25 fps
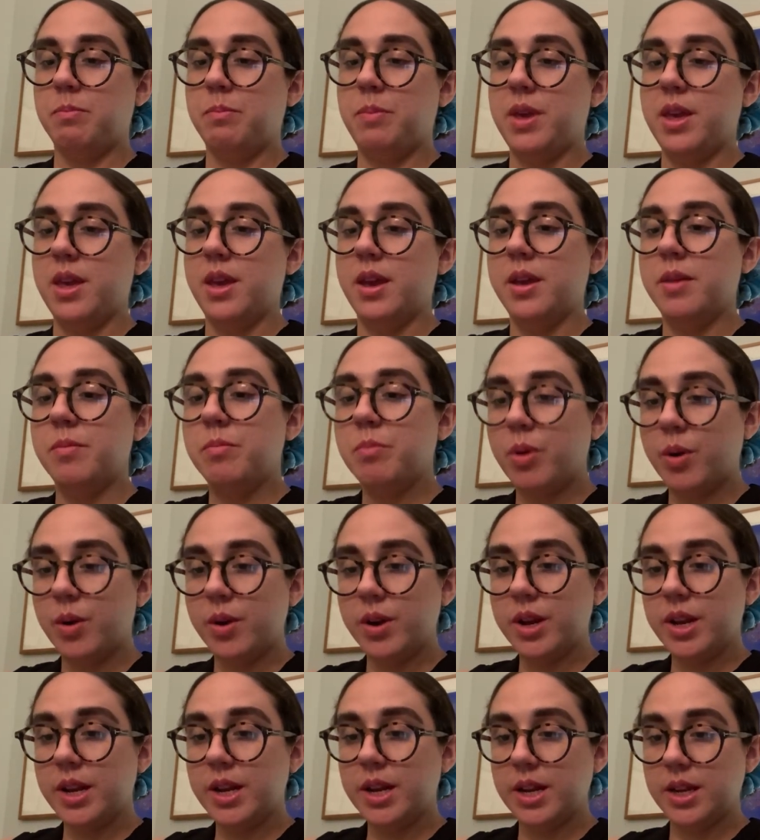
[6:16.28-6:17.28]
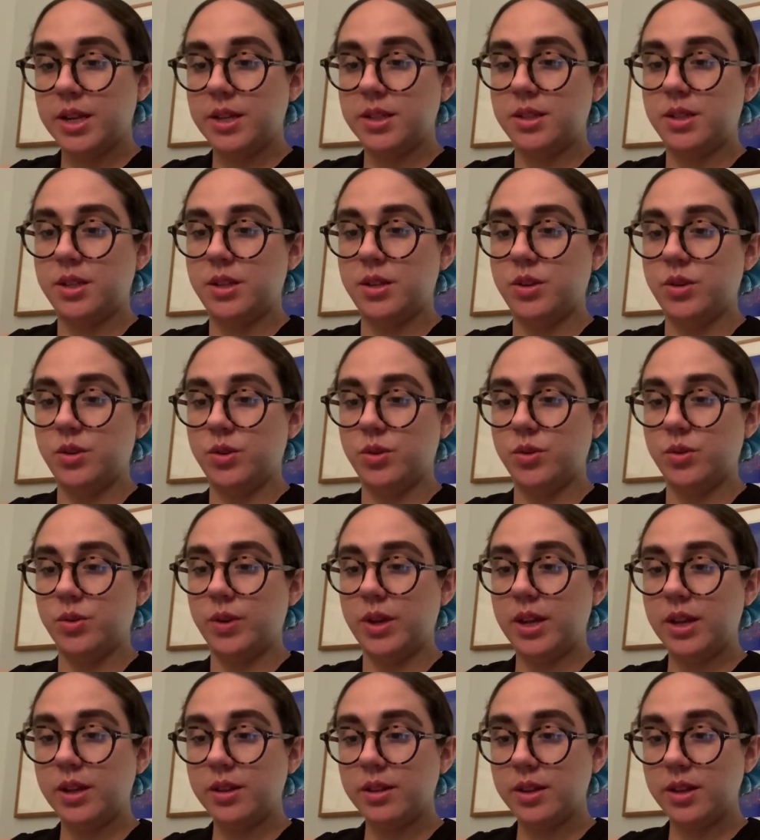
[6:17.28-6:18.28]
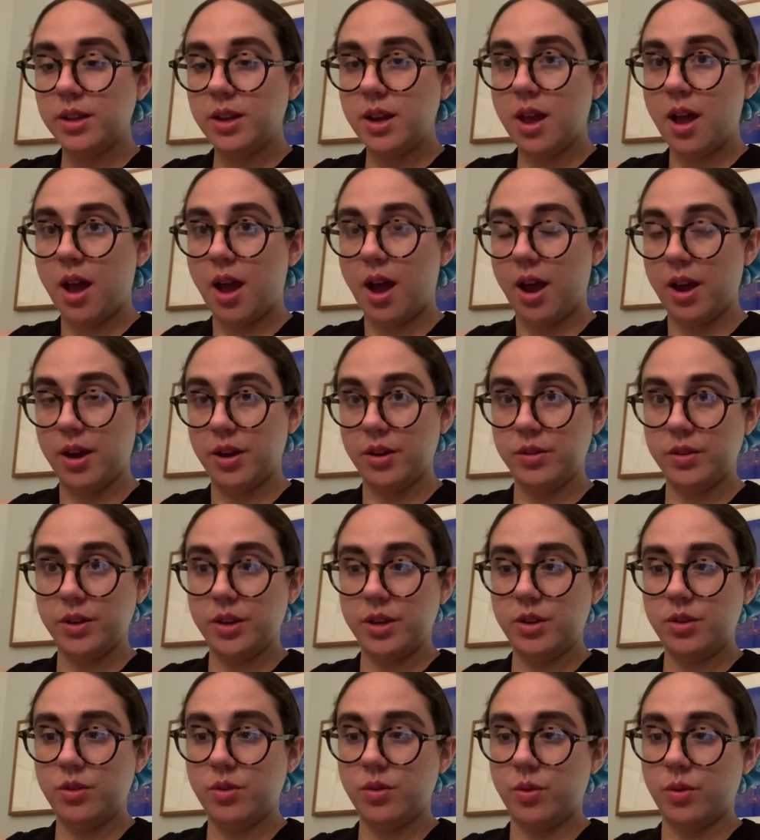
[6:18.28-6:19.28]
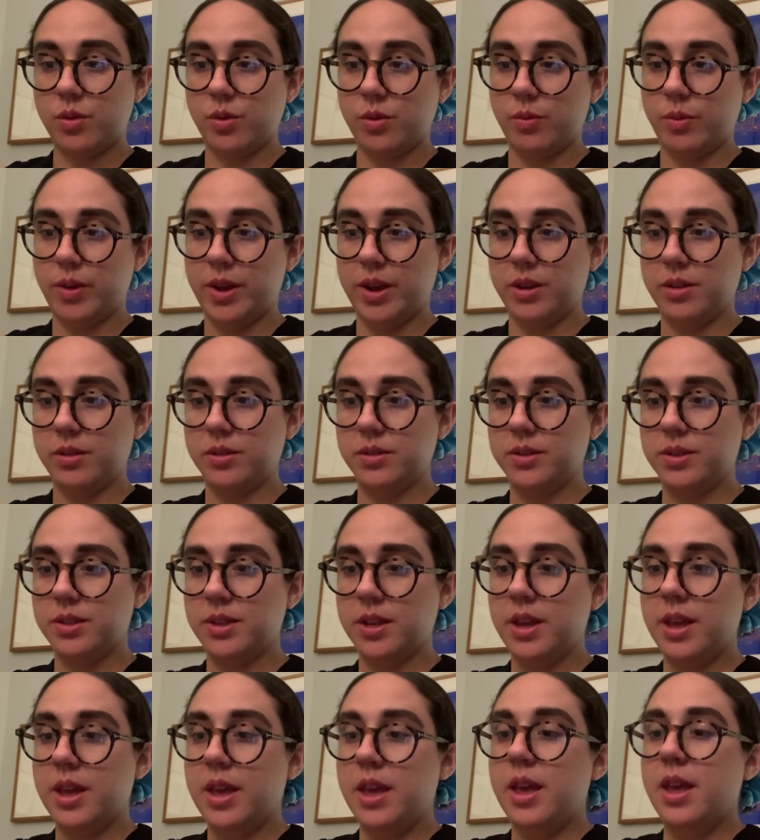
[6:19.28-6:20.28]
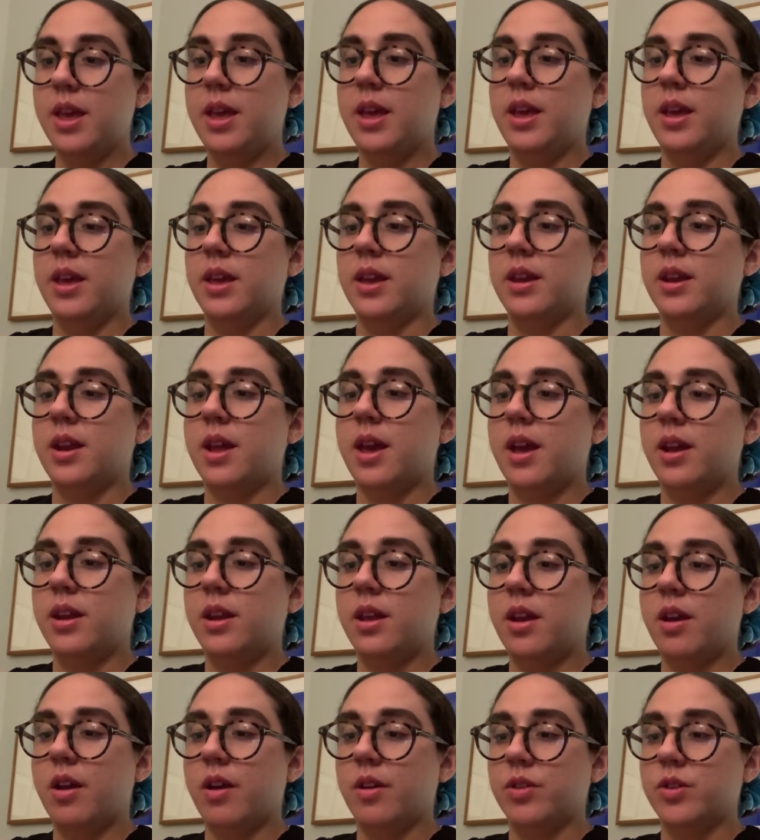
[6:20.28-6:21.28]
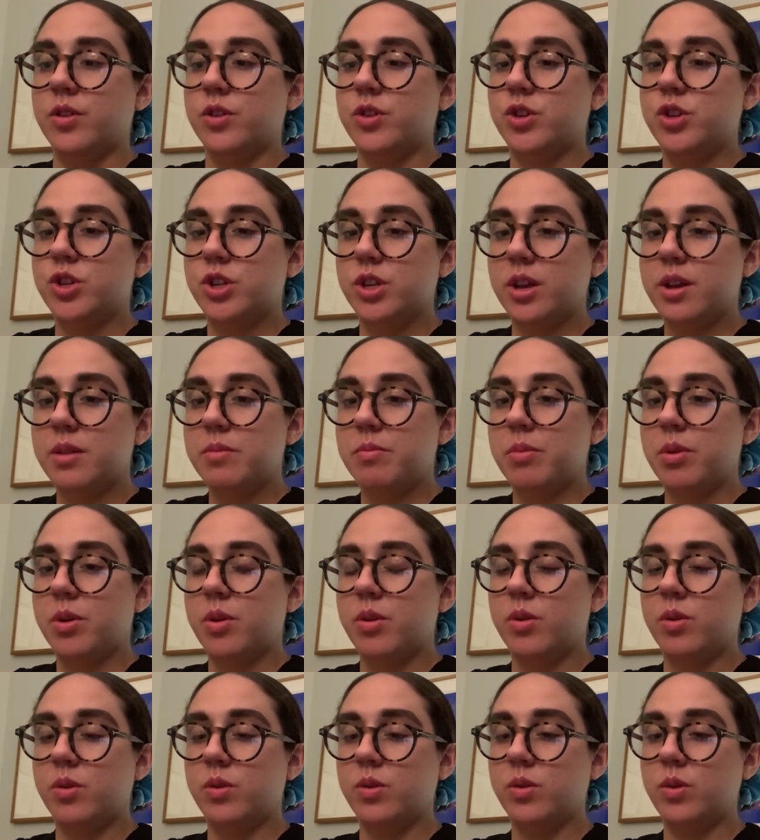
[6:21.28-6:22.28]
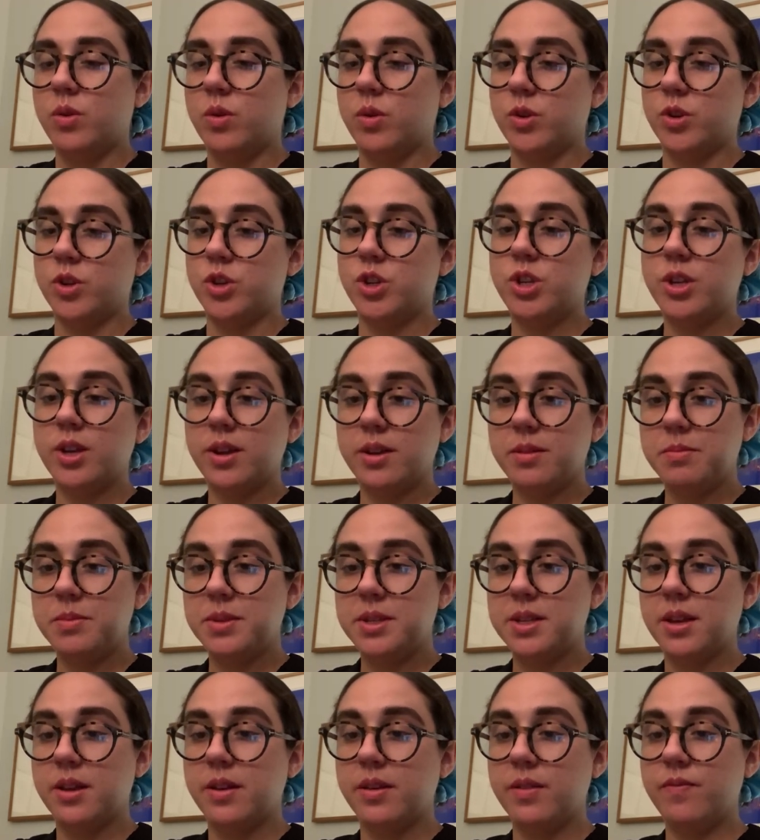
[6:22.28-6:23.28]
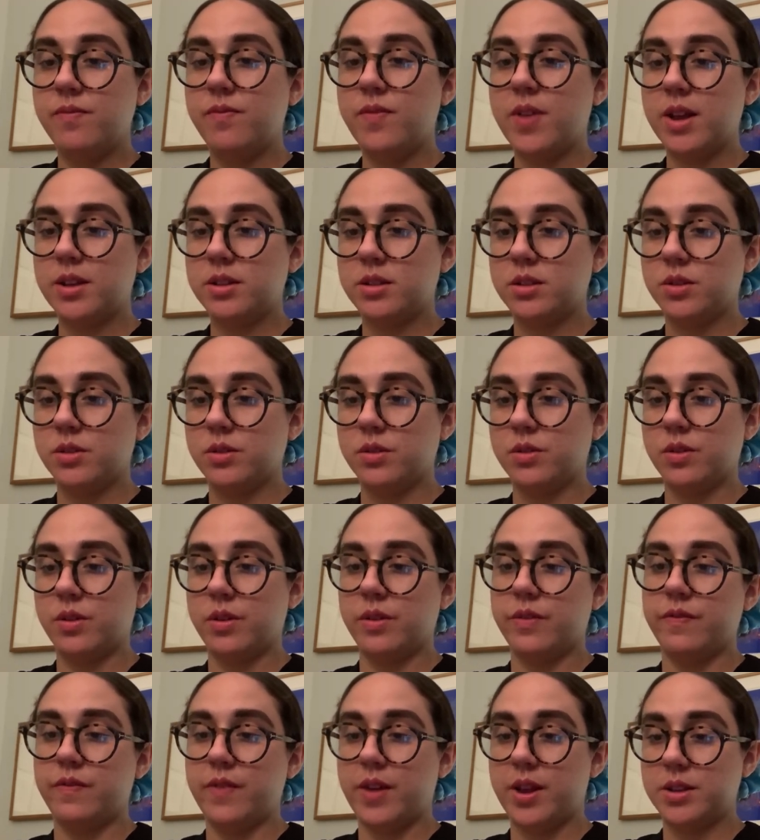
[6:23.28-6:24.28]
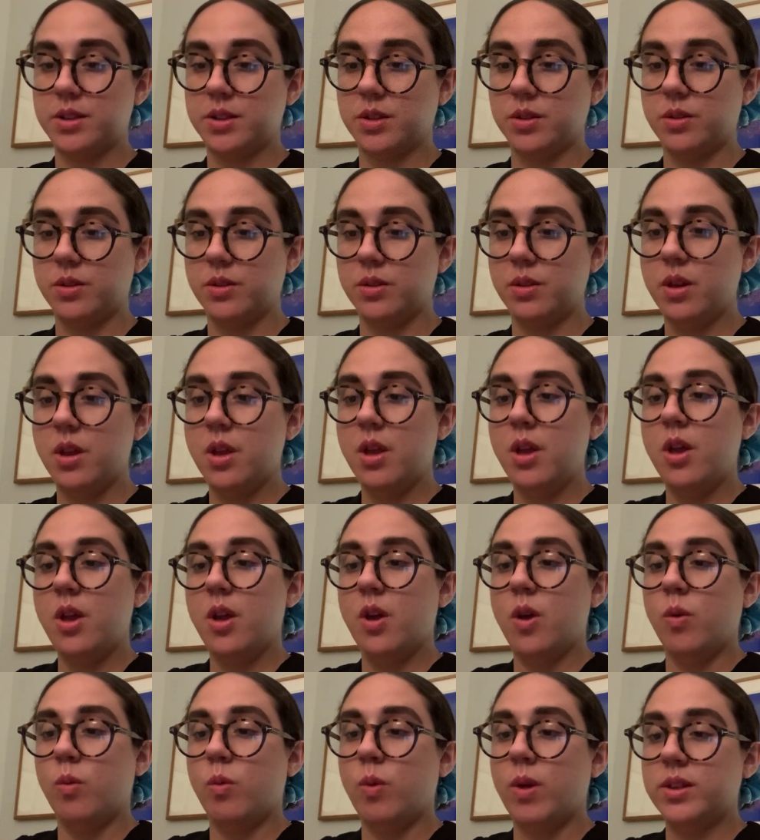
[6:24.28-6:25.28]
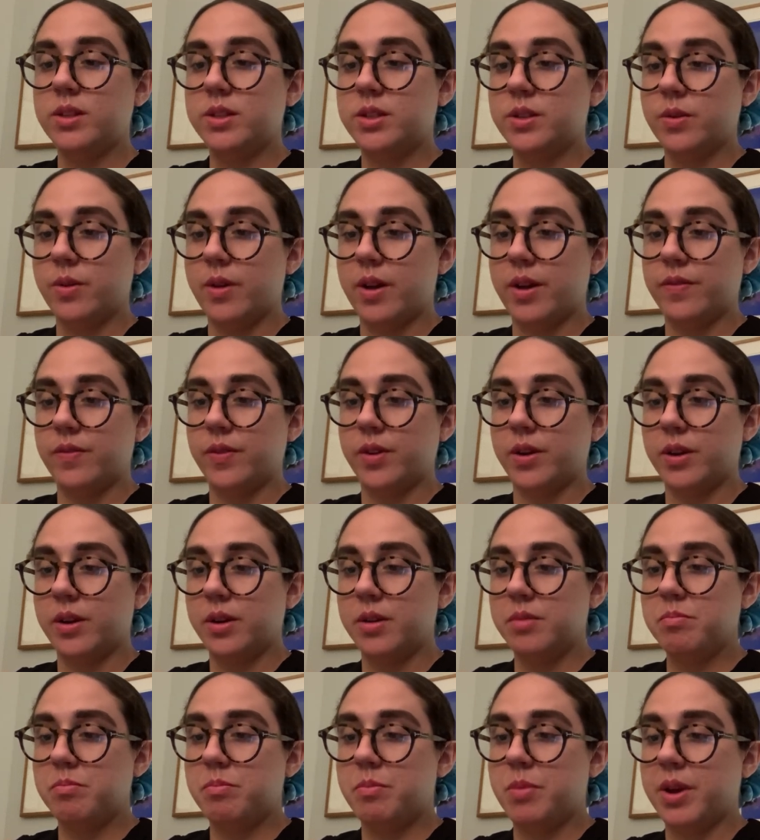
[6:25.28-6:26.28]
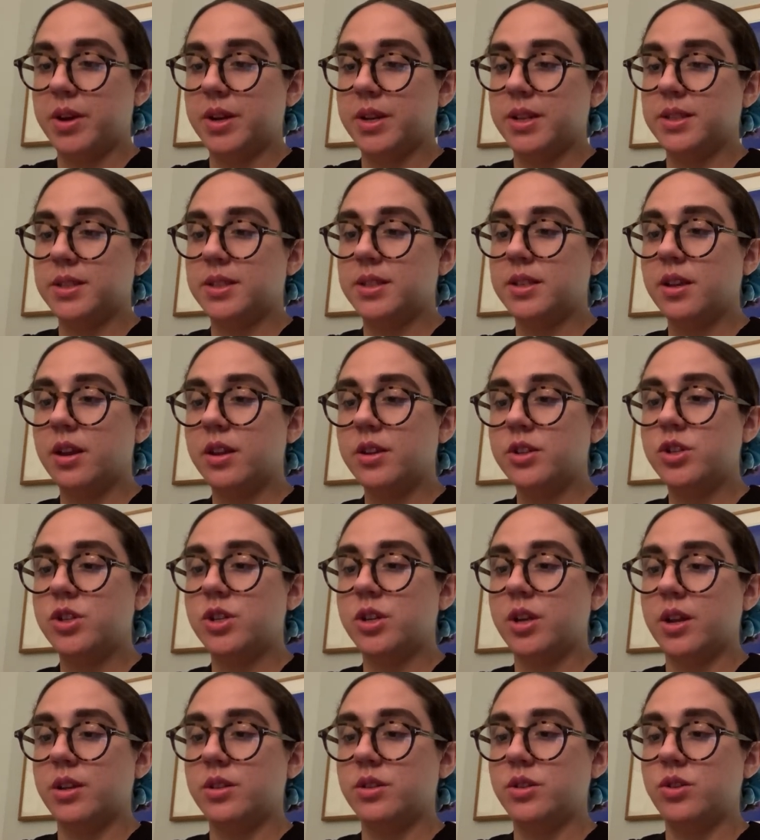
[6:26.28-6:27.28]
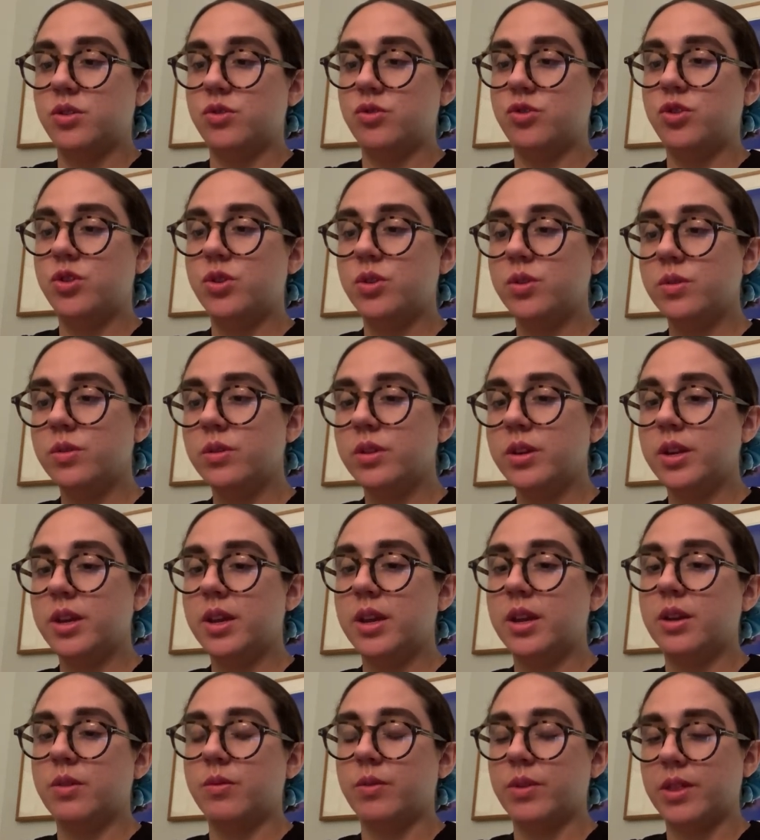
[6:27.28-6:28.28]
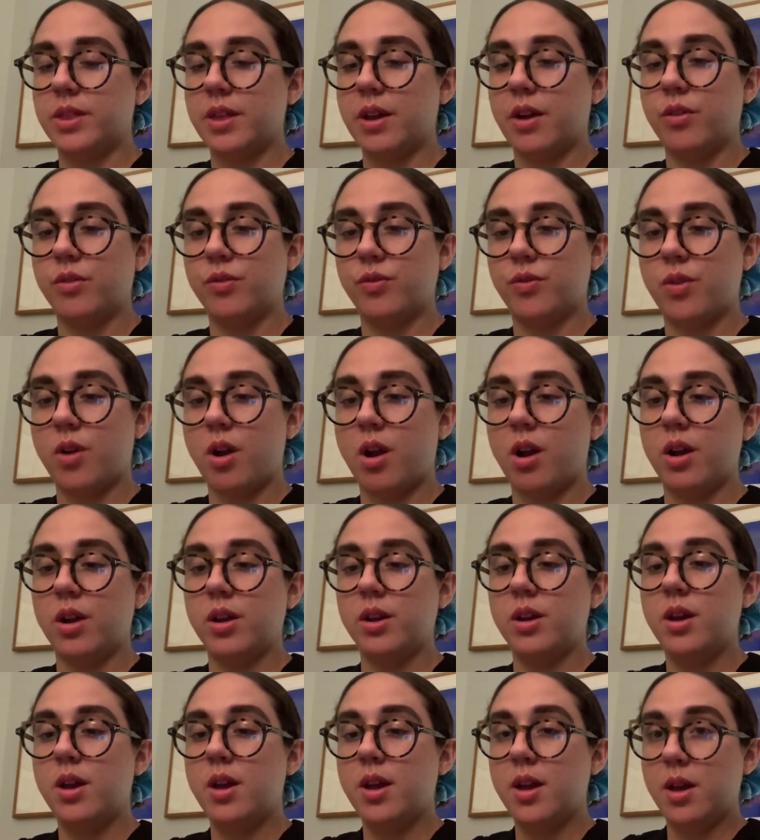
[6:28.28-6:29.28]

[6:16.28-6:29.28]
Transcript: be imported into England, Ireland, or Wales in any other ship or ships, vessel or vessel whatsoever, but in such as do truly and without fraud